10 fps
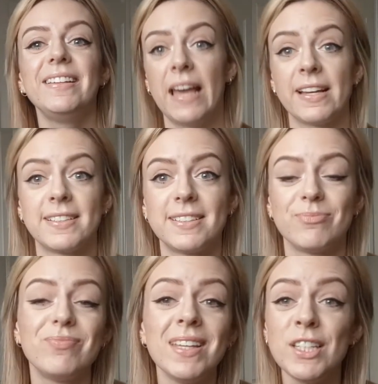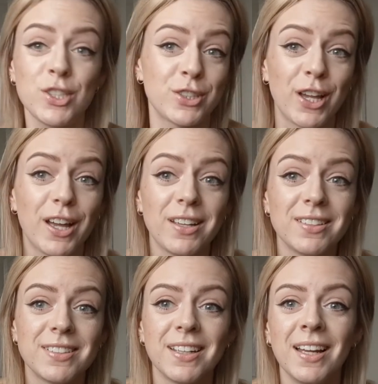Yes, it does
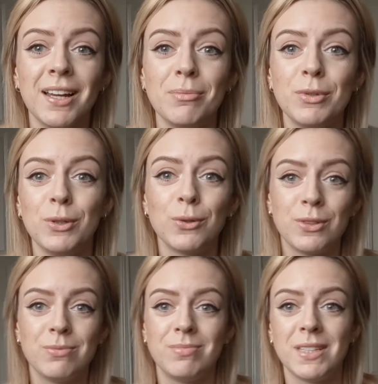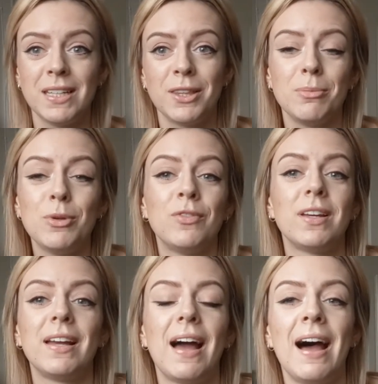hurt. Your teeth are
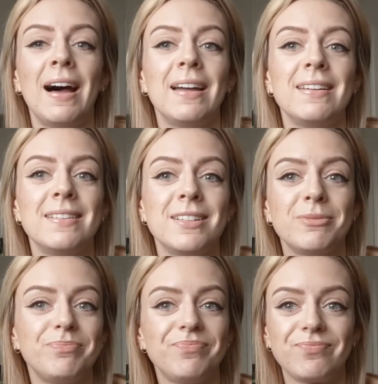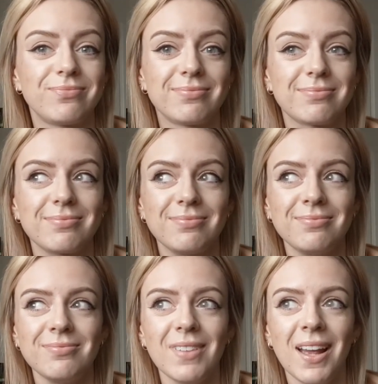moving and
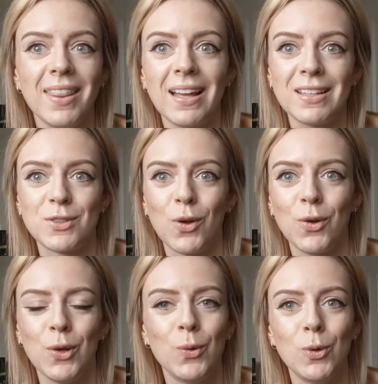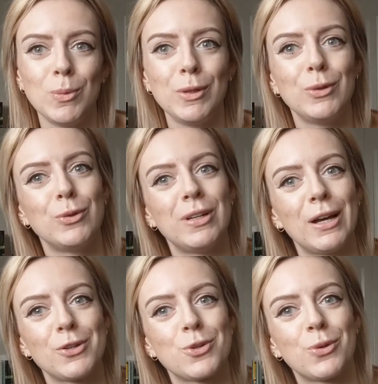that's not a normal or
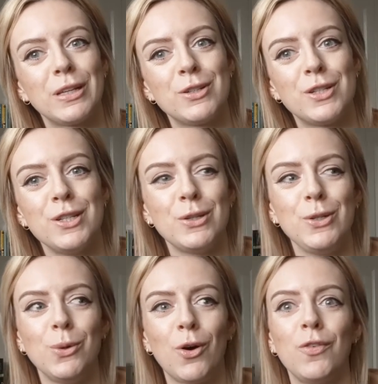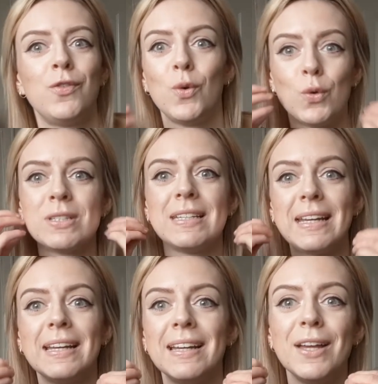natural thing to do. You are
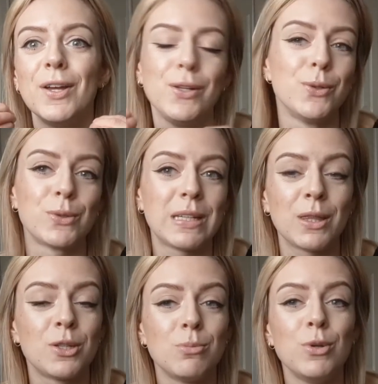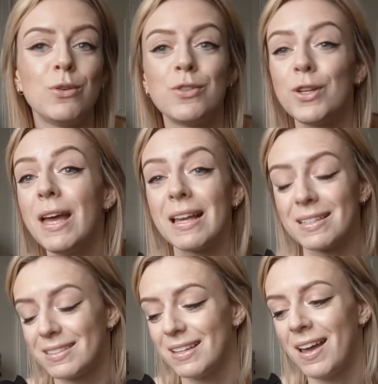forcing your teeth to move. So
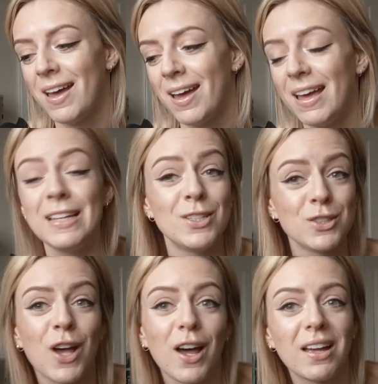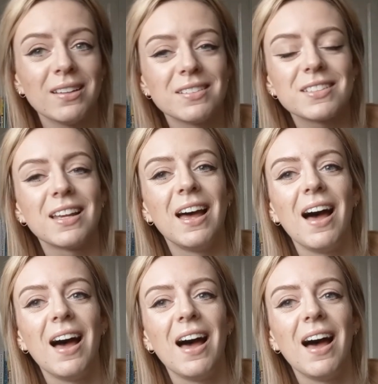yes, it does hurt.